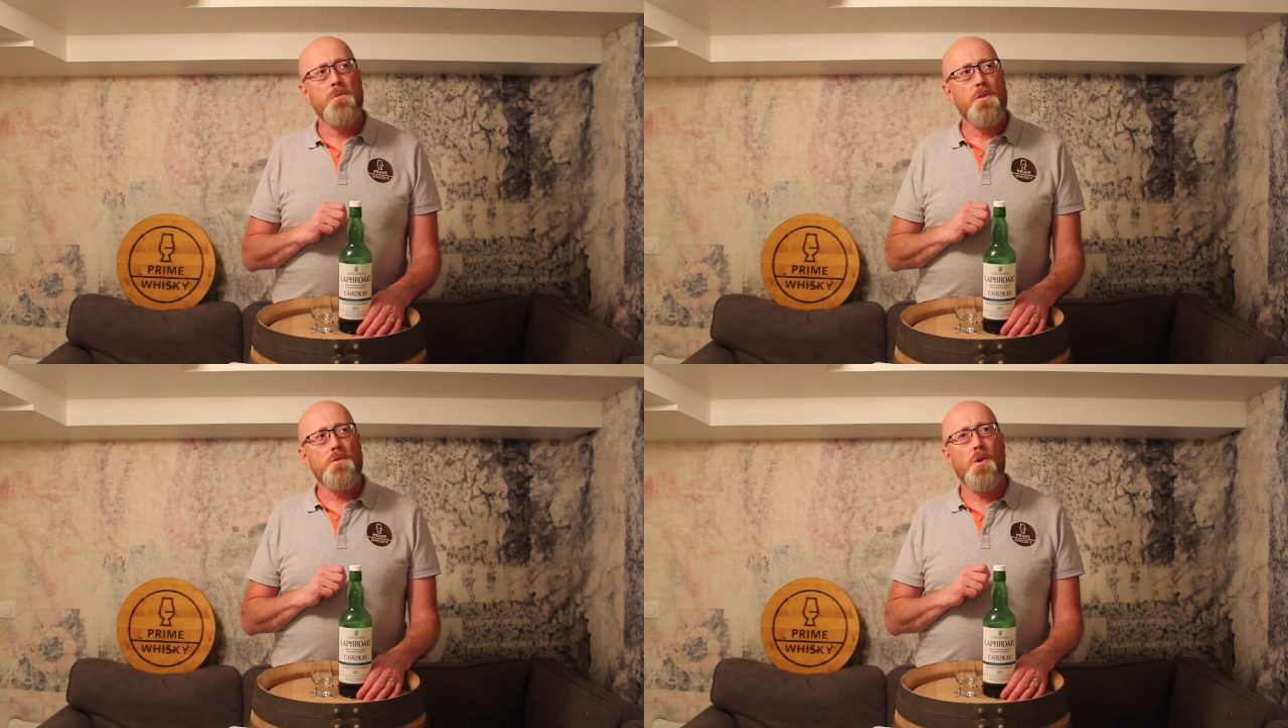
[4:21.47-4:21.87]

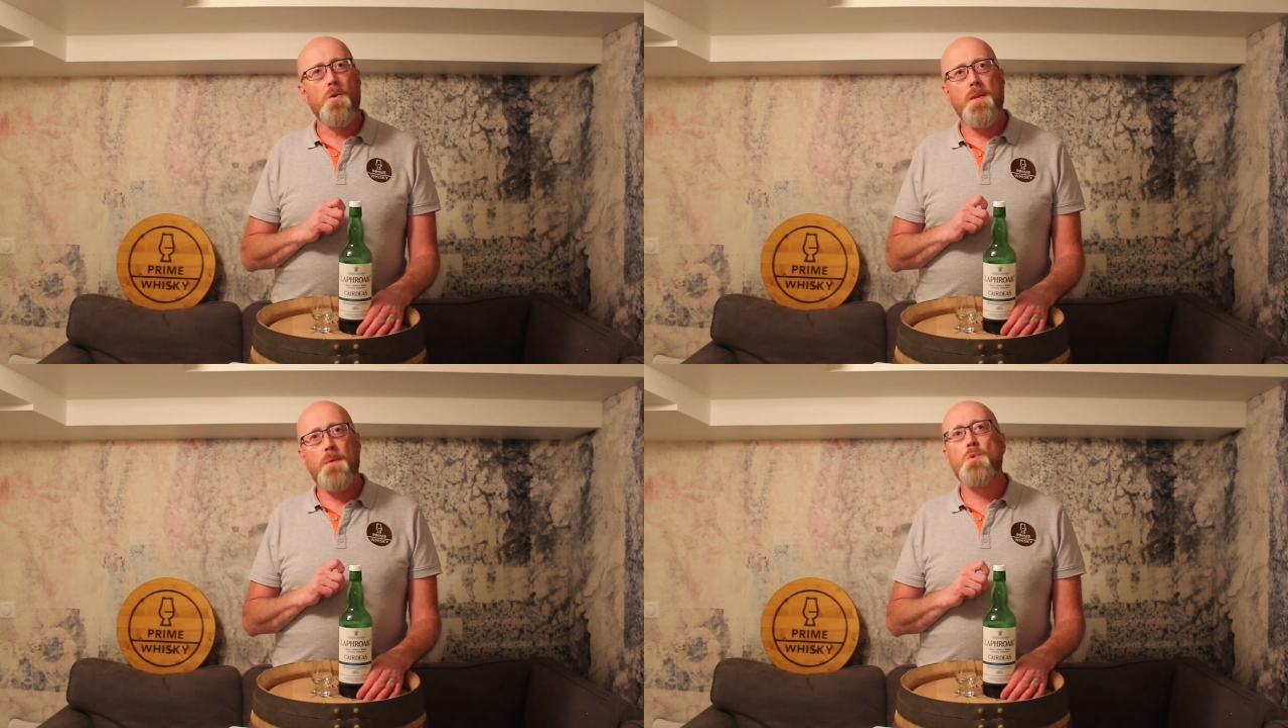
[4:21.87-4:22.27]

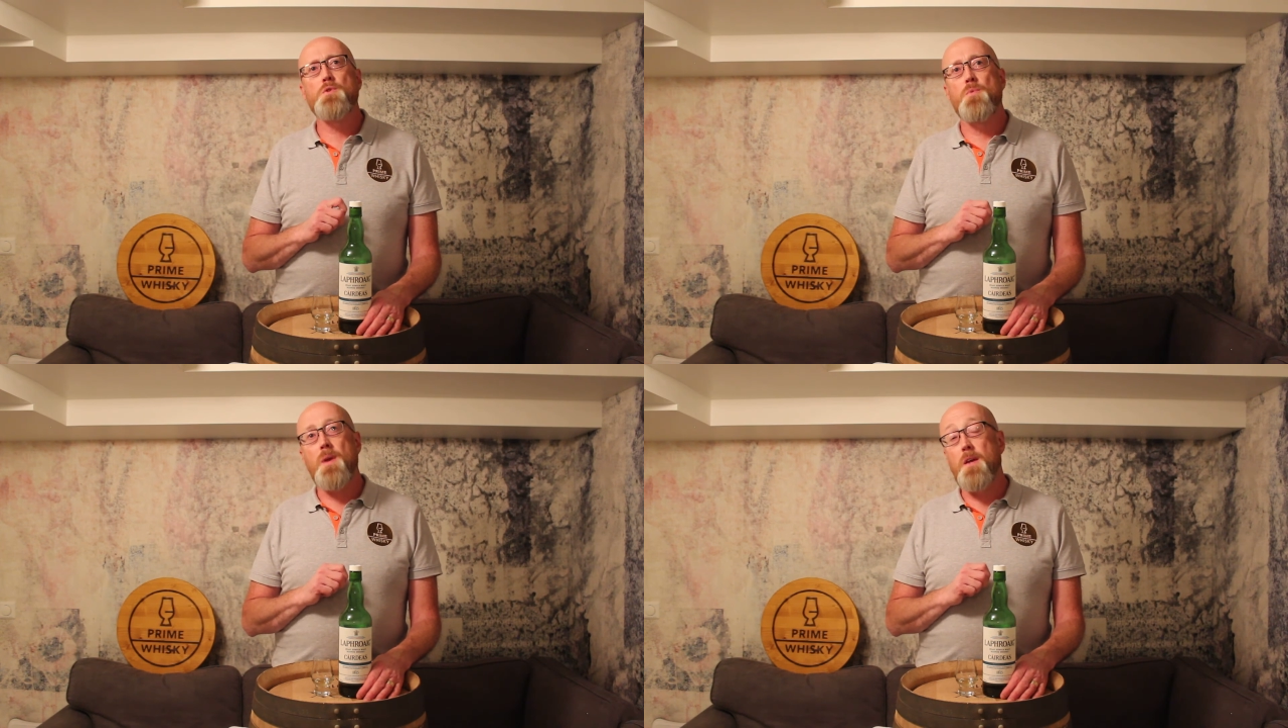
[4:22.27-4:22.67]
so that was
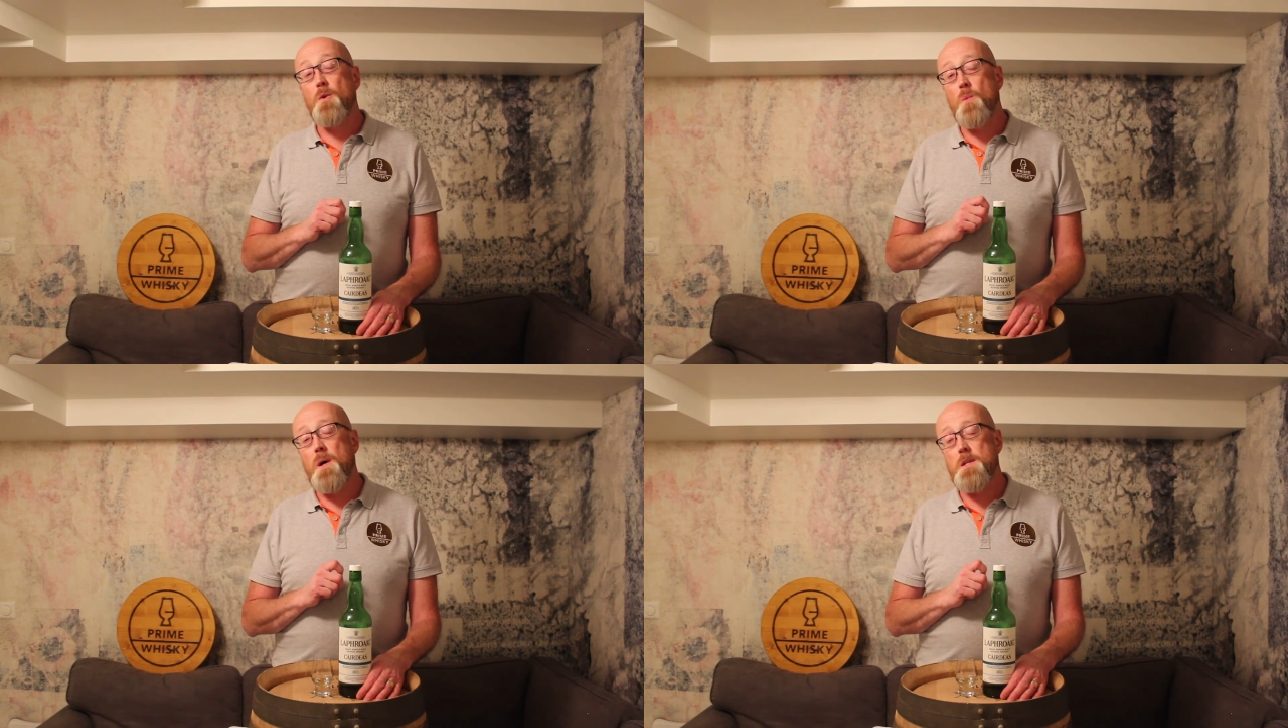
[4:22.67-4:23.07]
a really
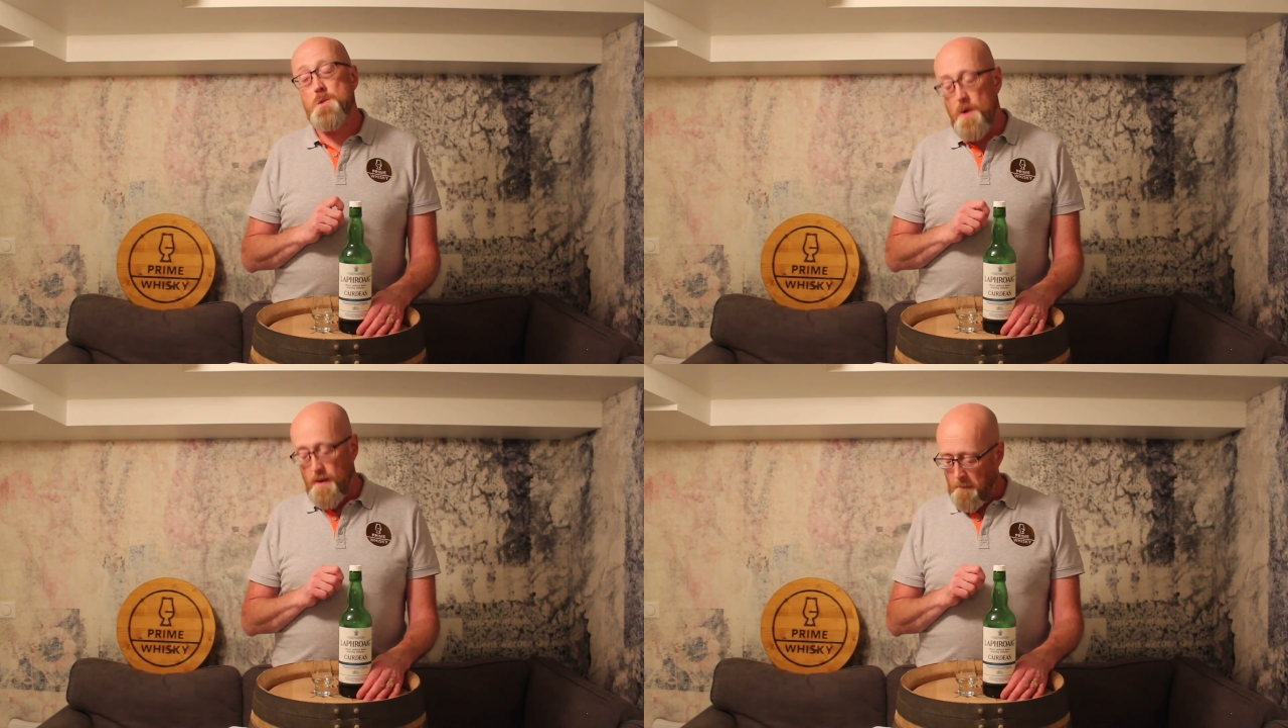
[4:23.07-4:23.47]
good one as
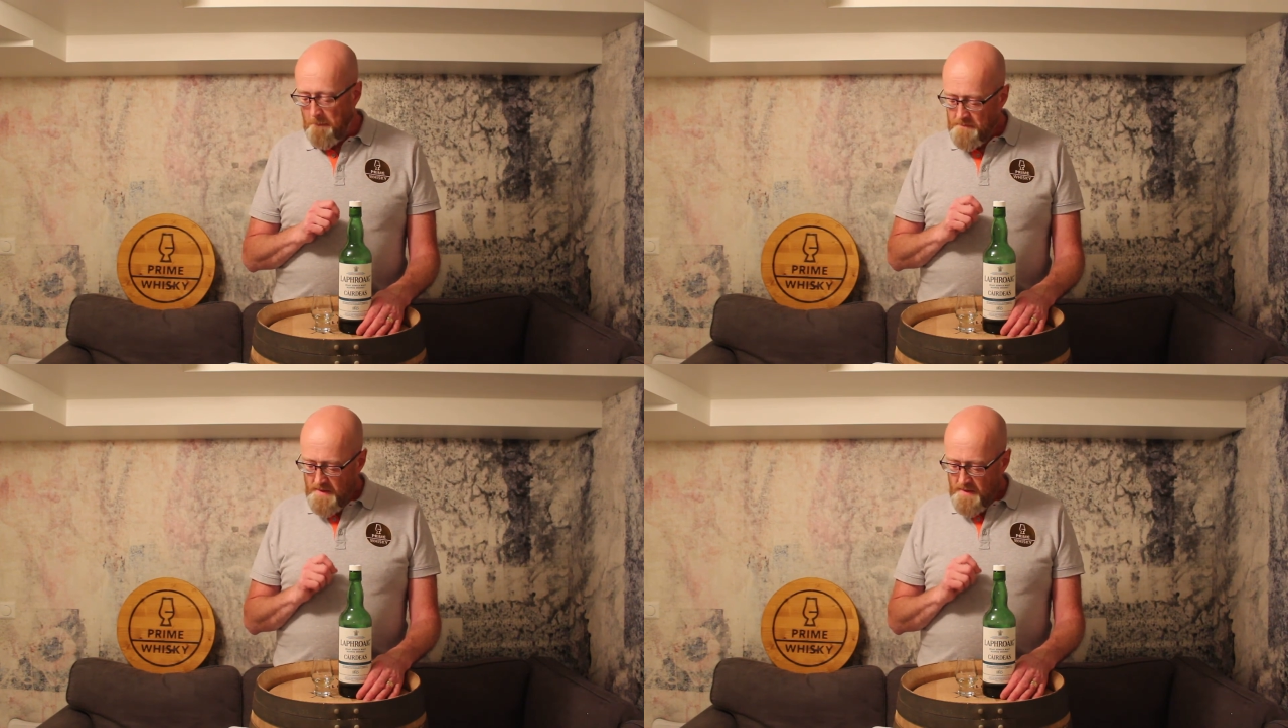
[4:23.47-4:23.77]
well.